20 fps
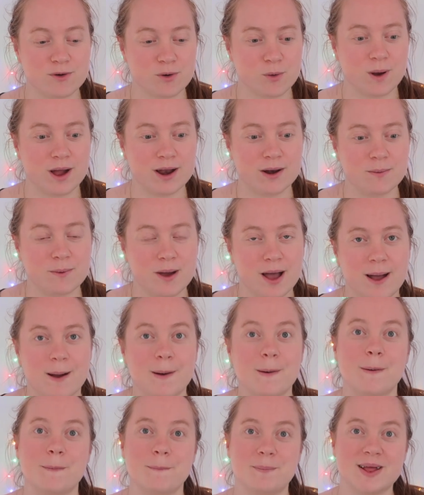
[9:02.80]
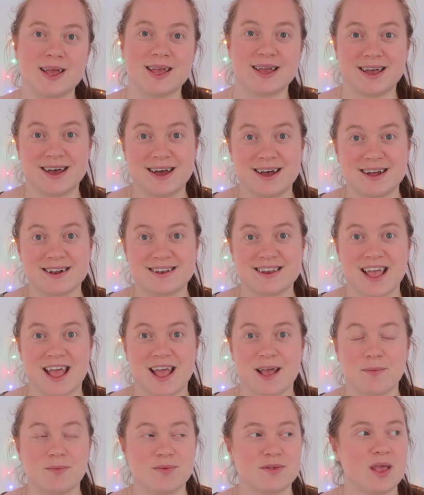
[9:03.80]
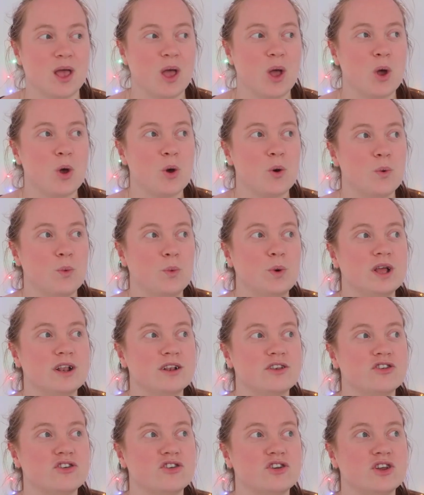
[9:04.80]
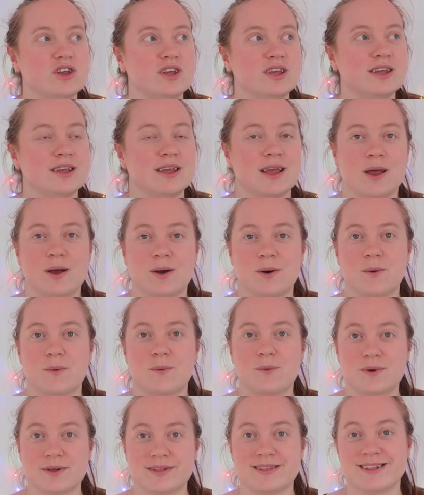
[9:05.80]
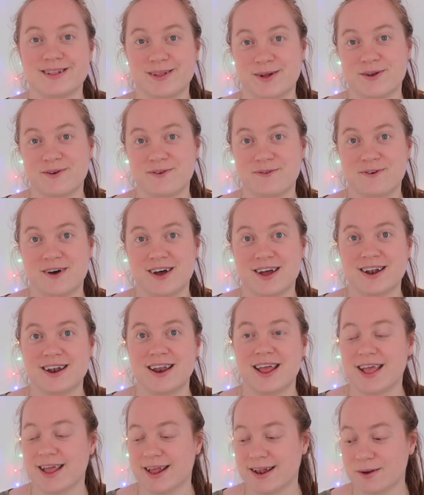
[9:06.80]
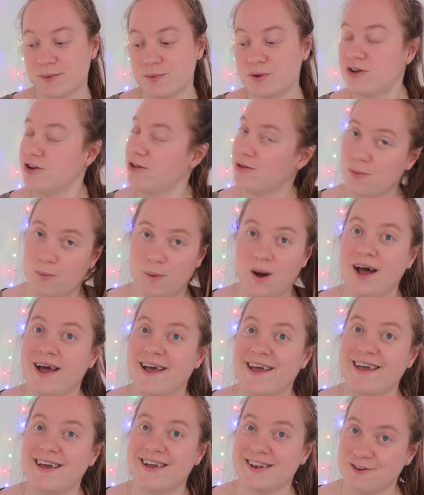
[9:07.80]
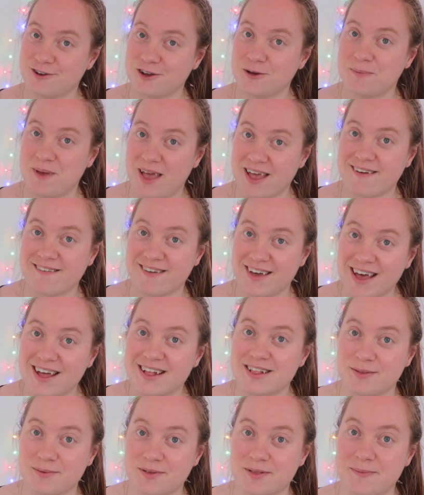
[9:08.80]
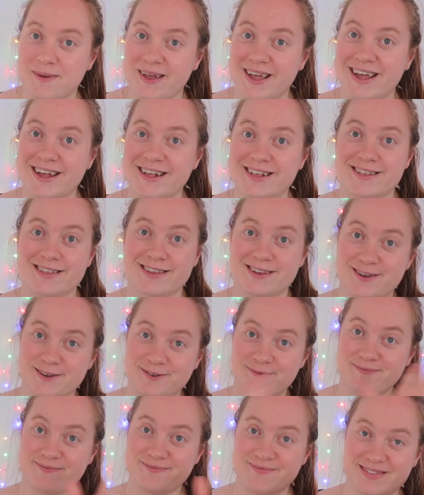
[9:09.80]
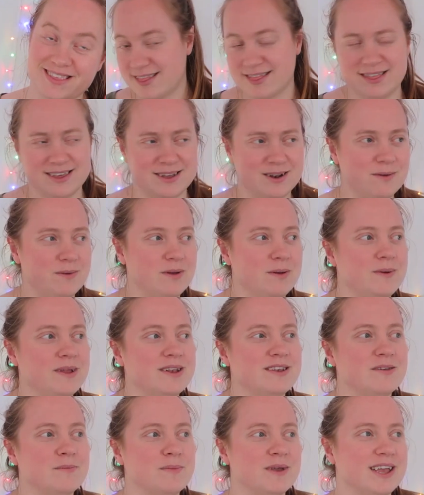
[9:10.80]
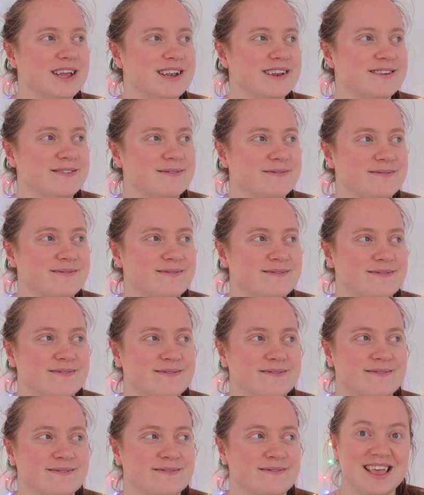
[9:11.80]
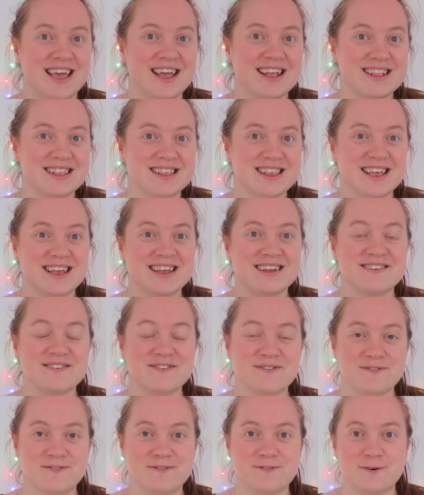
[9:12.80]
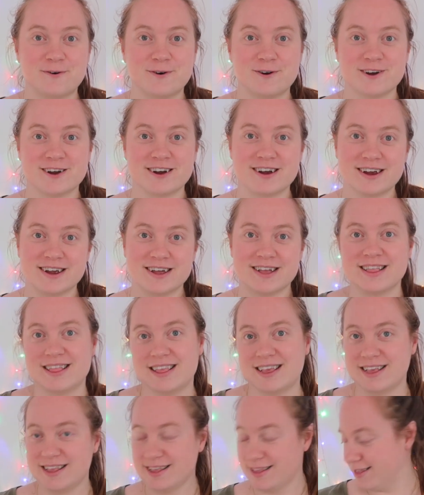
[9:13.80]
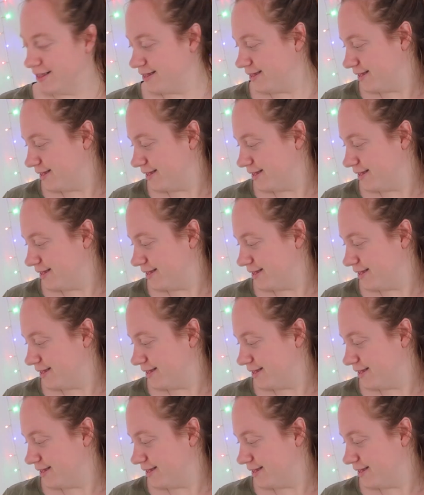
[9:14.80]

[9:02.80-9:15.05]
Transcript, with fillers: for quite a while playing card games, which was a lot of fun and which is why I took a pack of cards with me. So then we went to bed. That's it for these